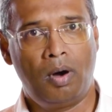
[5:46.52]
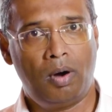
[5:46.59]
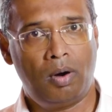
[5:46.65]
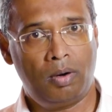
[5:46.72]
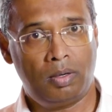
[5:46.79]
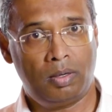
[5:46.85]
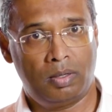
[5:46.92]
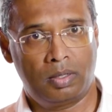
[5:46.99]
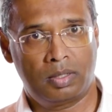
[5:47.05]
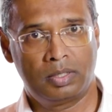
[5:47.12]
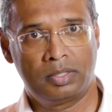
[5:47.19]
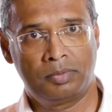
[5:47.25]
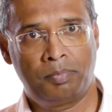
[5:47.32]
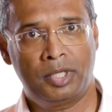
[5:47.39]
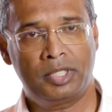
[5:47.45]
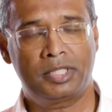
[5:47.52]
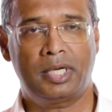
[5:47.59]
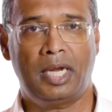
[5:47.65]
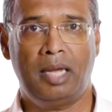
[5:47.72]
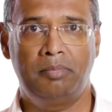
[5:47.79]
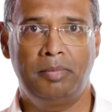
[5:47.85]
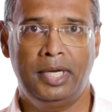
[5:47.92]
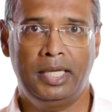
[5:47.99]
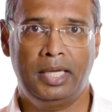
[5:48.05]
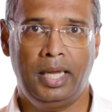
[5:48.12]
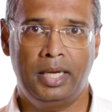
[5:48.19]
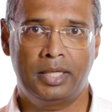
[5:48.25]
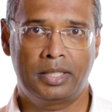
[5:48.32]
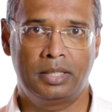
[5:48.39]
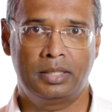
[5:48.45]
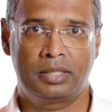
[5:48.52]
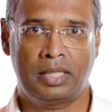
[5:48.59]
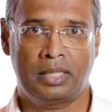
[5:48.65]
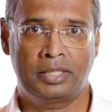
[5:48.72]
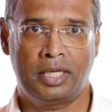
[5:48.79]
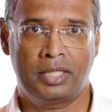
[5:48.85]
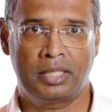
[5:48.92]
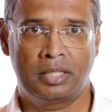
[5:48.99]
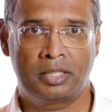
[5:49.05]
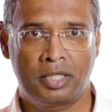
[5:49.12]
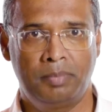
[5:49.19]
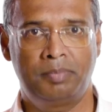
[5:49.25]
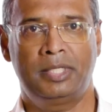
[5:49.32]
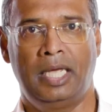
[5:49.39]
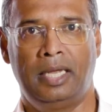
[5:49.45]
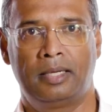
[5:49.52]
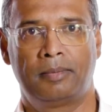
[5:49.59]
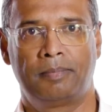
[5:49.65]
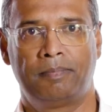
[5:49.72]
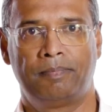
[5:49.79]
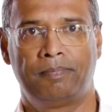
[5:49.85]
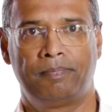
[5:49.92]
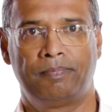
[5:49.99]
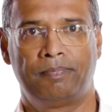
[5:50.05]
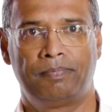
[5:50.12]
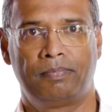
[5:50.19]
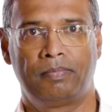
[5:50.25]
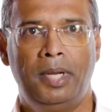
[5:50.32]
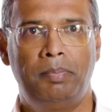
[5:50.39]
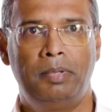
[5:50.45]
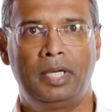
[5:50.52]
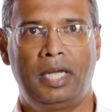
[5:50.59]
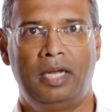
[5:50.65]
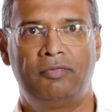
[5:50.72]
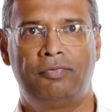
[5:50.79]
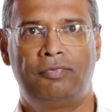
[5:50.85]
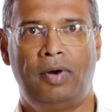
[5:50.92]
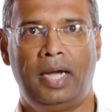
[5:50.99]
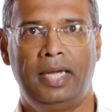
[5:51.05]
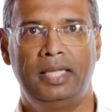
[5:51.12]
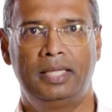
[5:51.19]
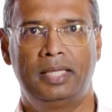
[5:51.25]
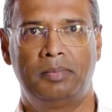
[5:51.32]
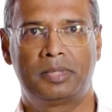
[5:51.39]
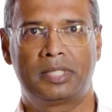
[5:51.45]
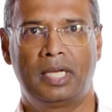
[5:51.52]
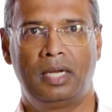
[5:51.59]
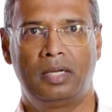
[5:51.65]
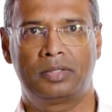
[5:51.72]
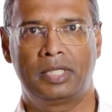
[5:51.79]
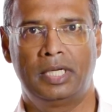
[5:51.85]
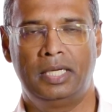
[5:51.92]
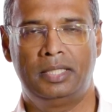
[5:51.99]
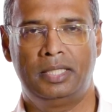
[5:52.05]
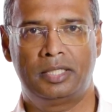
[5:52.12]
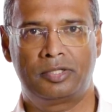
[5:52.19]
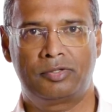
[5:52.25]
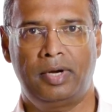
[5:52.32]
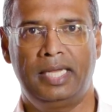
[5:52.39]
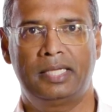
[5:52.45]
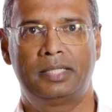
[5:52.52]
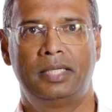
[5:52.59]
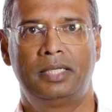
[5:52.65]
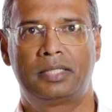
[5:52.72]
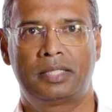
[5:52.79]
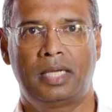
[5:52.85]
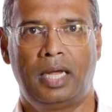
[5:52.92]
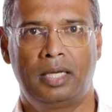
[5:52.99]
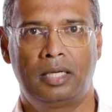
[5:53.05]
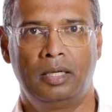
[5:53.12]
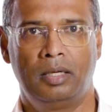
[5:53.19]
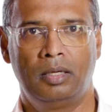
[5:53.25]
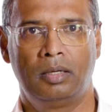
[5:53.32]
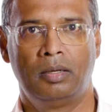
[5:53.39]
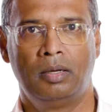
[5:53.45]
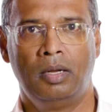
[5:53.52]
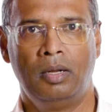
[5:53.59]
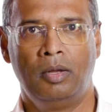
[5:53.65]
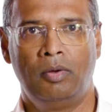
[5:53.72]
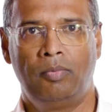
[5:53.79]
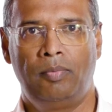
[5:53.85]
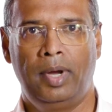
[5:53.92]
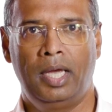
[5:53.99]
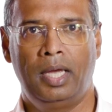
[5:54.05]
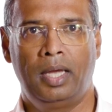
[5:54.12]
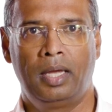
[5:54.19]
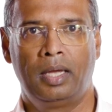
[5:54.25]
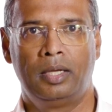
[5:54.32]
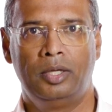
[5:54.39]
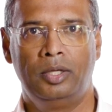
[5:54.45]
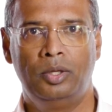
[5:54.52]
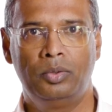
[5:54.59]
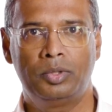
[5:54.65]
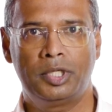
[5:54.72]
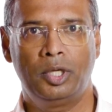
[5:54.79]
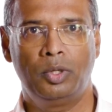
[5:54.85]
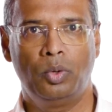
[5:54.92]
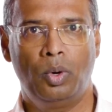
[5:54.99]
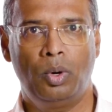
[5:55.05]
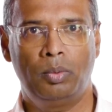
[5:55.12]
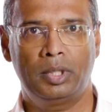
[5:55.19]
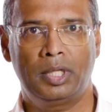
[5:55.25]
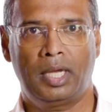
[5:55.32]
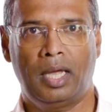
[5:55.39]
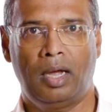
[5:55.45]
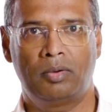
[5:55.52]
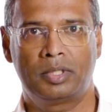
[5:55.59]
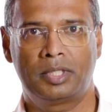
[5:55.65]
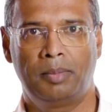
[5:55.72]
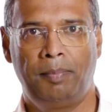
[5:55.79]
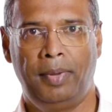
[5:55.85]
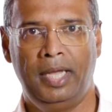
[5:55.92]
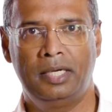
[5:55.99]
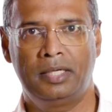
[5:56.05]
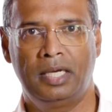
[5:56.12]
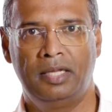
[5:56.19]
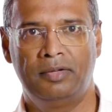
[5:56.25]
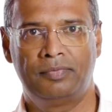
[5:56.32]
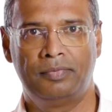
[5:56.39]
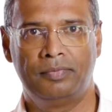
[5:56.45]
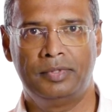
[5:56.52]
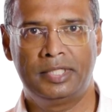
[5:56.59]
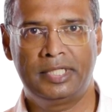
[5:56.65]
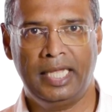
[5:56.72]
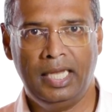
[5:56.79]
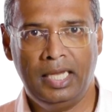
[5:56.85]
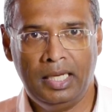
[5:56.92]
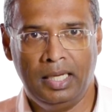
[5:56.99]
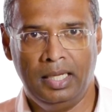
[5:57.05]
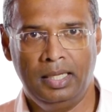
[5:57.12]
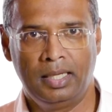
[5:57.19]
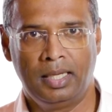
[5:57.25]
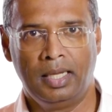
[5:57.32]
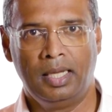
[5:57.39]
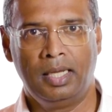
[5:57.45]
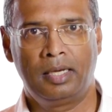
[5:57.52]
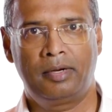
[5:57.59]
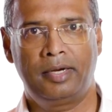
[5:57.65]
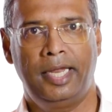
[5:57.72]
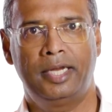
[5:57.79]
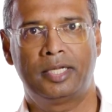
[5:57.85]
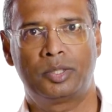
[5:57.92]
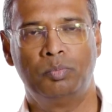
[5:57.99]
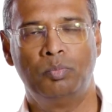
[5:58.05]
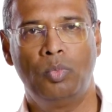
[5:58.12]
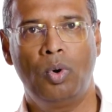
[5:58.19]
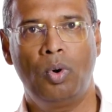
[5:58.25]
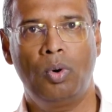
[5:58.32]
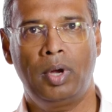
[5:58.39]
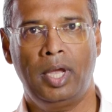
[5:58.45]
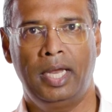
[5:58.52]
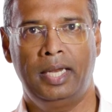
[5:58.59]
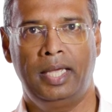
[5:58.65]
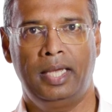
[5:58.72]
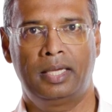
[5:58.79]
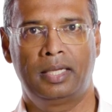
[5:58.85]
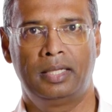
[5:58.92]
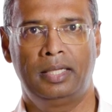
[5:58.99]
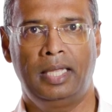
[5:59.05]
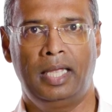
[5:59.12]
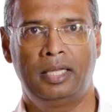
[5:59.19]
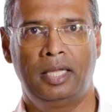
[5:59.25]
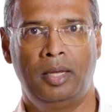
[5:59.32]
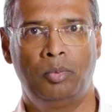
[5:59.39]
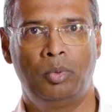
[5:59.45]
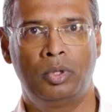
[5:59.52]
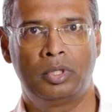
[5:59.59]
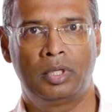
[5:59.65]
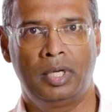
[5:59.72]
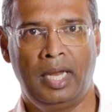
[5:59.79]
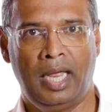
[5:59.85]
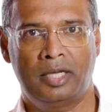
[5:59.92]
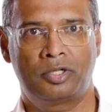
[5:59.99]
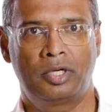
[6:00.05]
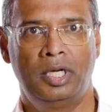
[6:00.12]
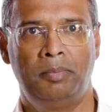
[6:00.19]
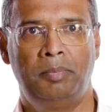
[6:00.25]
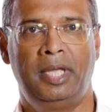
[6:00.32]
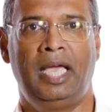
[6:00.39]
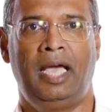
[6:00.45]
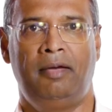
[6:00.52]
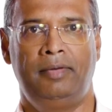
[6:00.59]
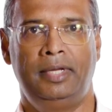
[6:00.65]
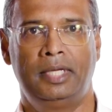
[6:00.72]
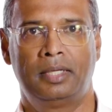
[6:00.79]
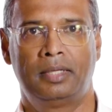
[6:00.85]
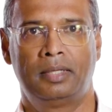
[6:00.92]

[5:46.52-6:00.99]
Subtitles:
or prescribed medications such as a triptan. People can find themselves in a distressing cycle where using over-the-counter pain relief daily creates more headache than they would naturally be having.